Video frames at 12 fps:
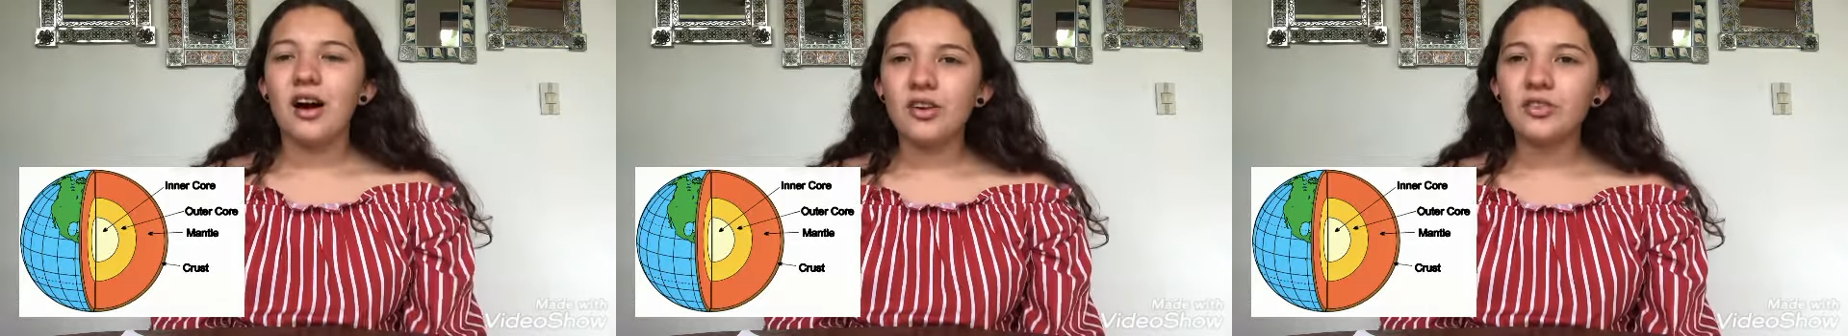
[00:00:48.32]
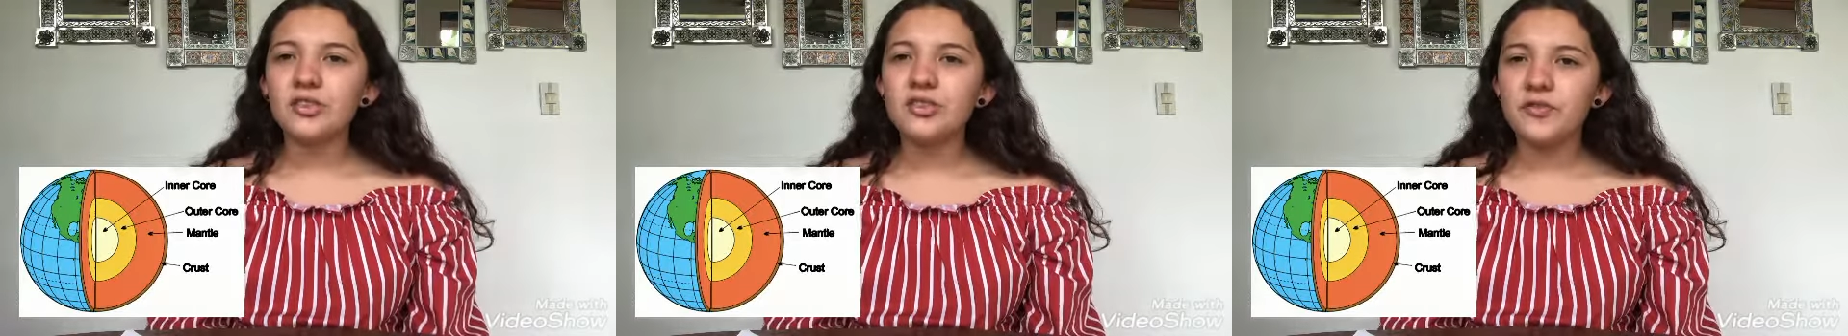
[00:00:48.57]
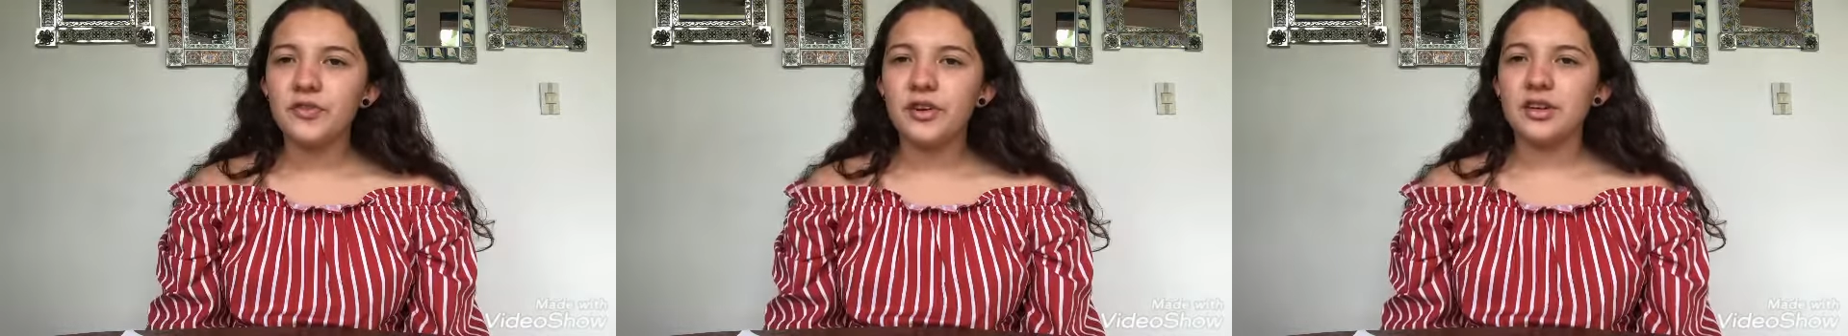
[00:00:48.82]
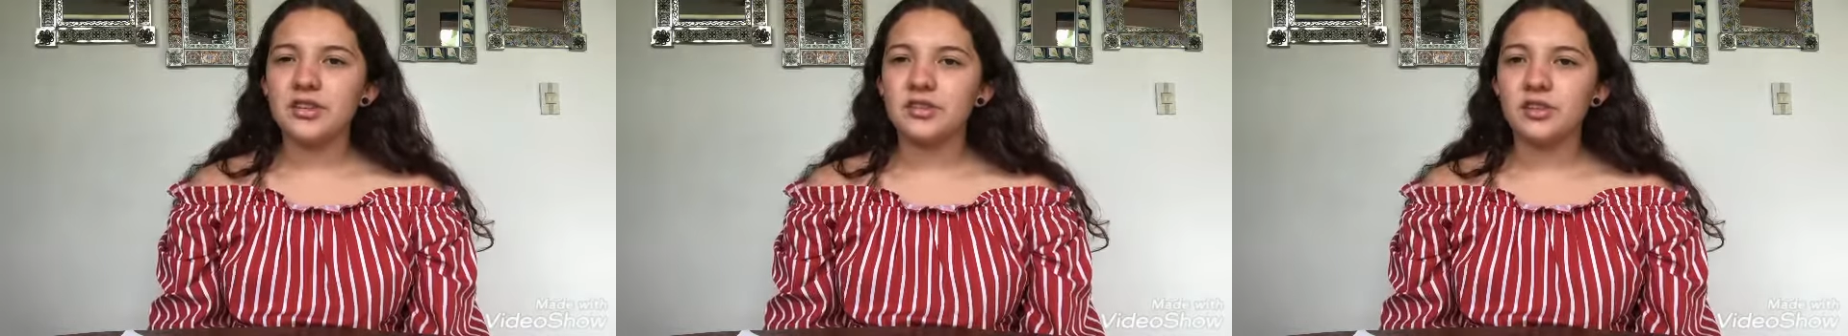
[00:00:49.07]
Under the
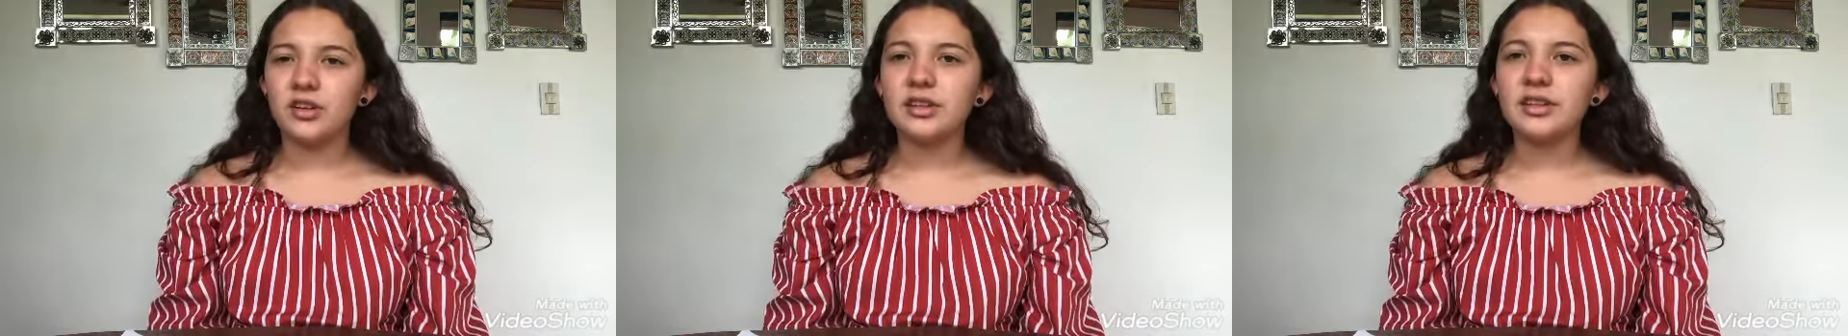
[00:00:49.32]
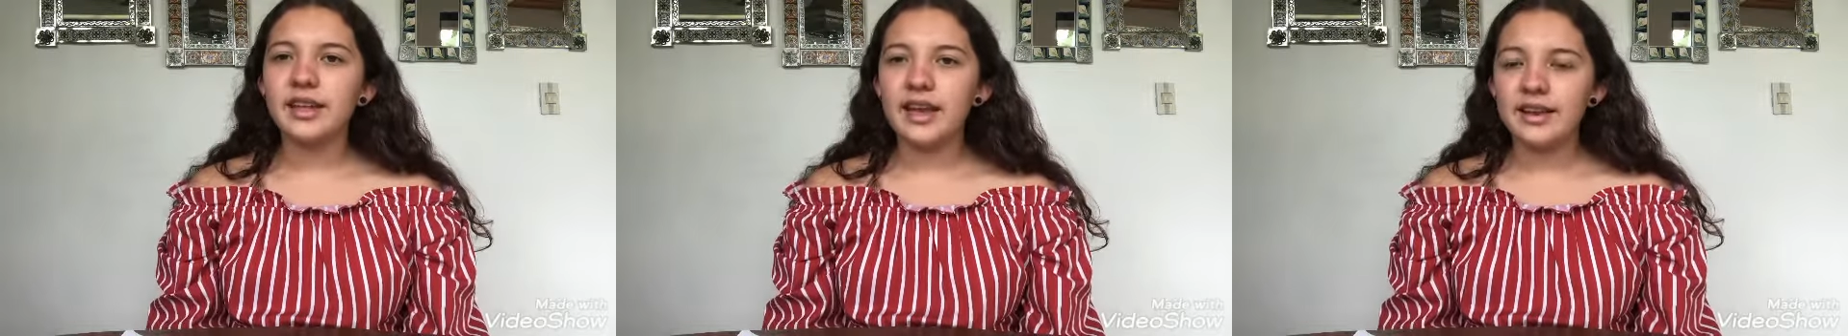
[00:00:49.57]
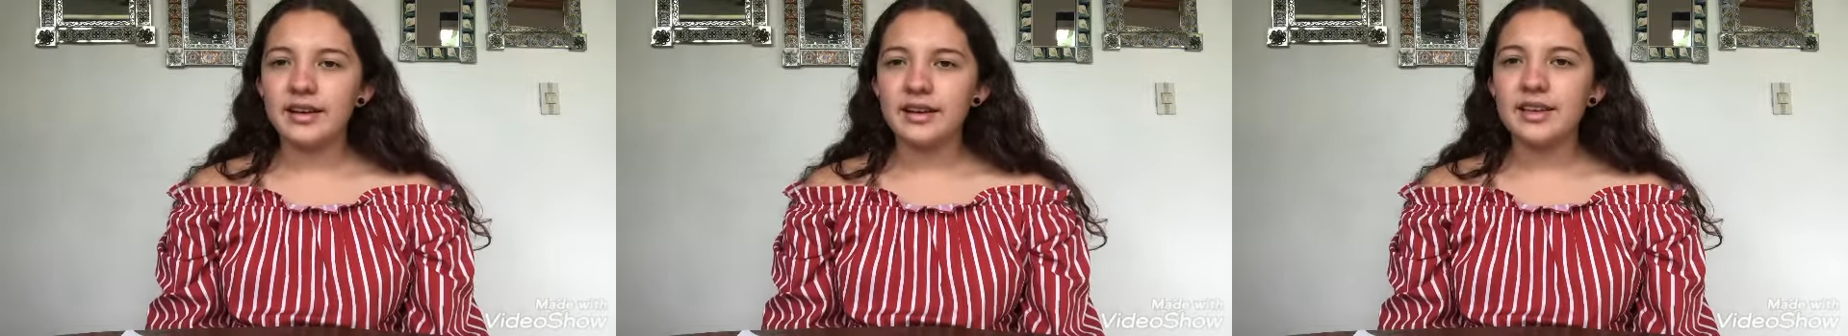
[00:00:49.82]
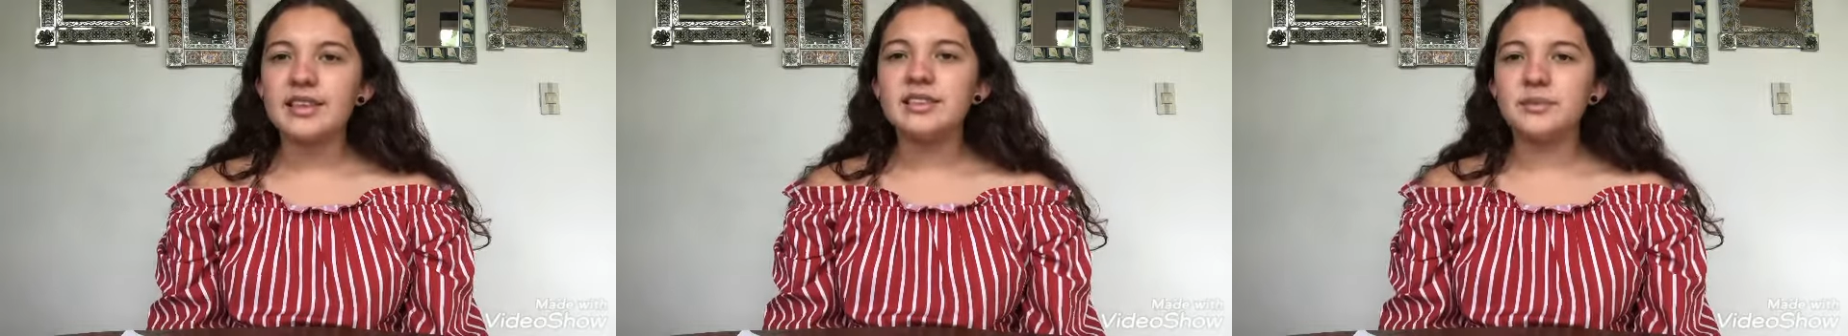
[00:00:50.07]
first solid
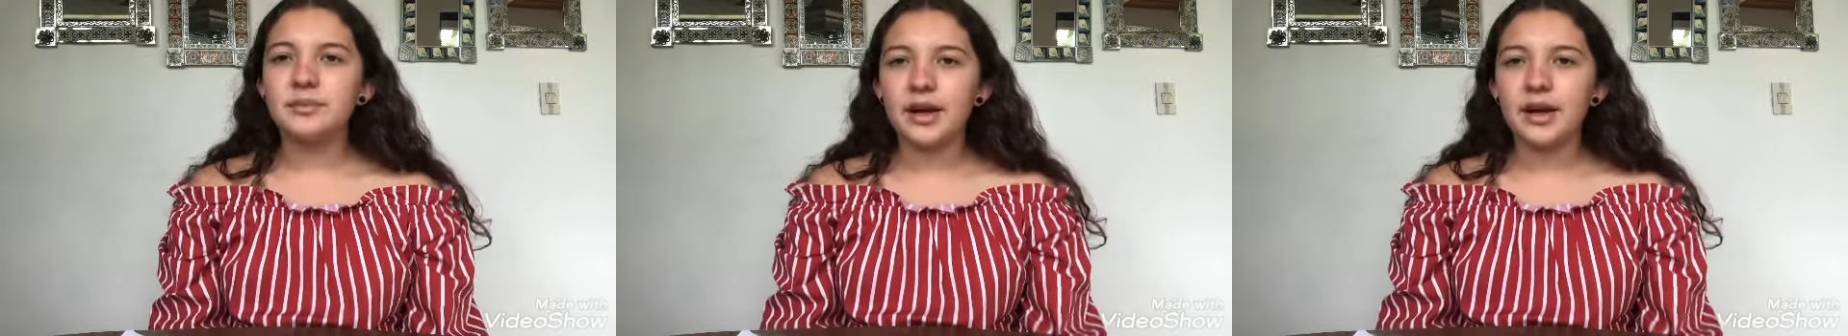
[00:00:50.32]
layer is the